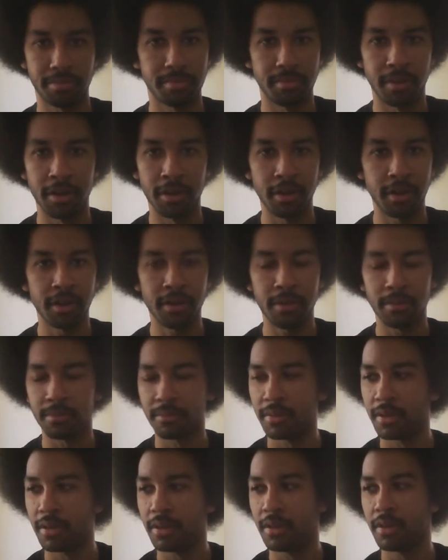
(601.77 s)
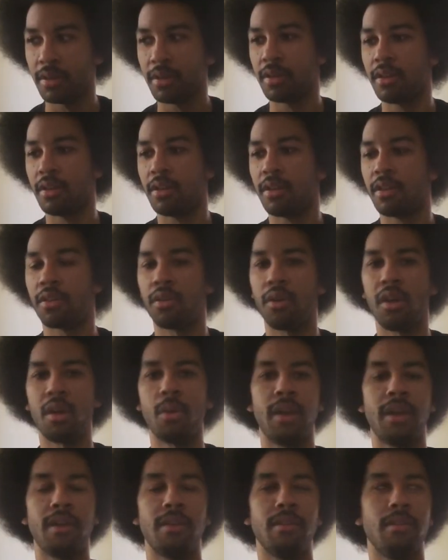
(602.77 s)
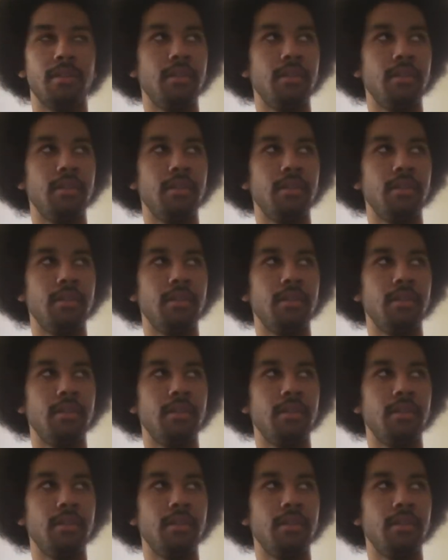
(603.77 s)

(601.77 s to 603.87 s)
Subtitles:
there you go. So anyway,